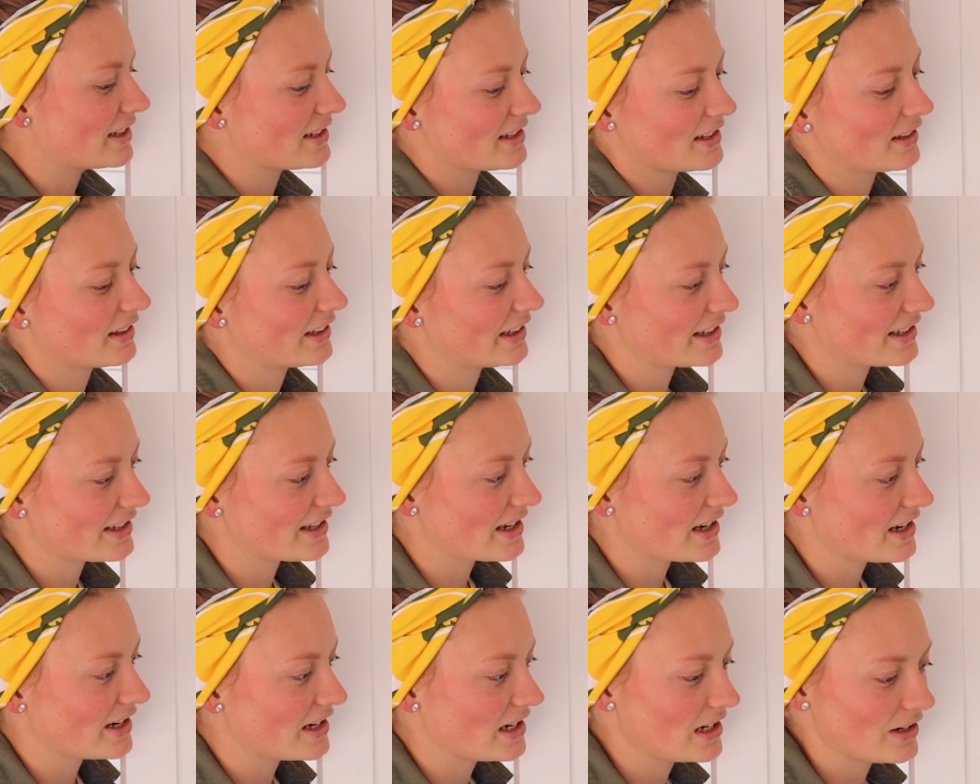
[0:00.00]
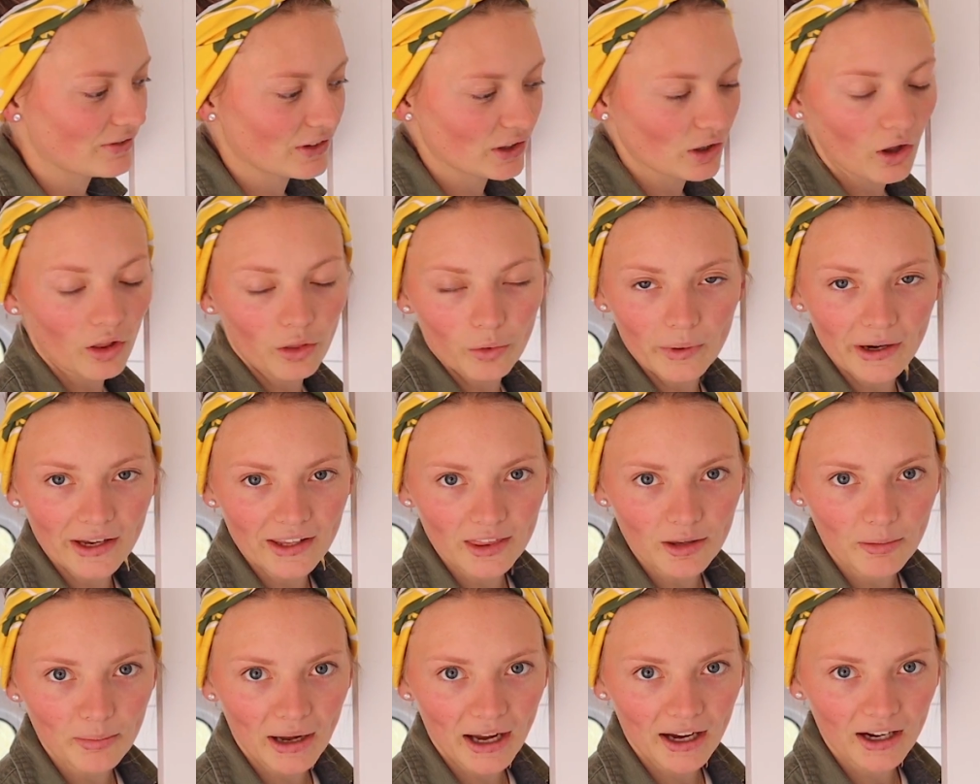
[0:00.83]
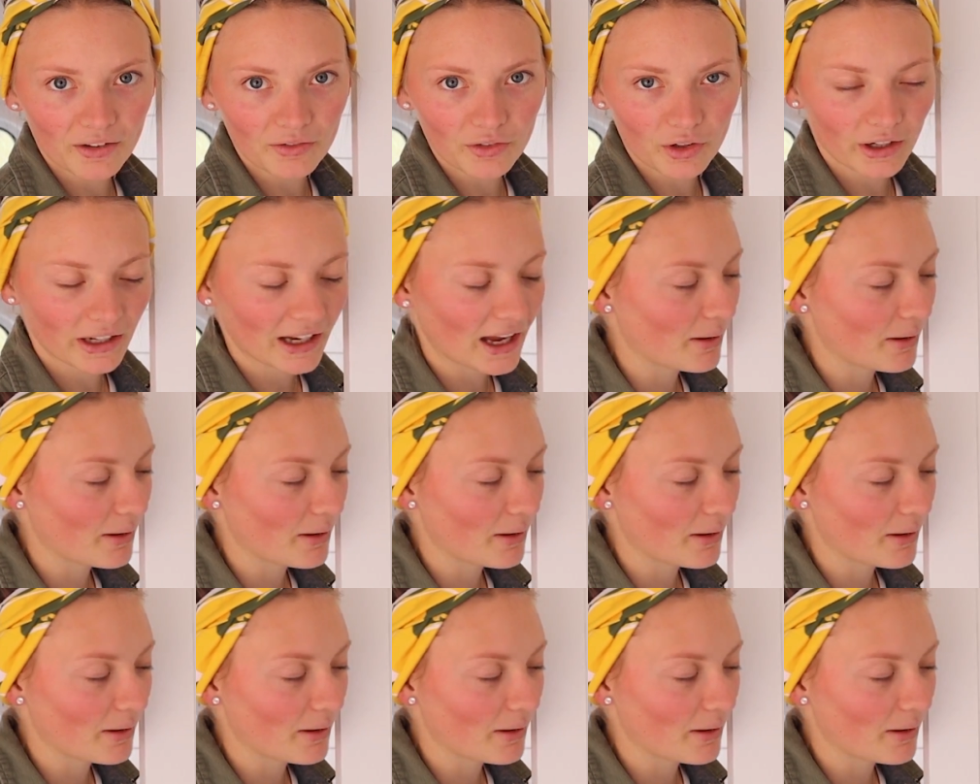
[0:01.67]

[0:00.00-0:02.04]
easily see even all the way in the back of your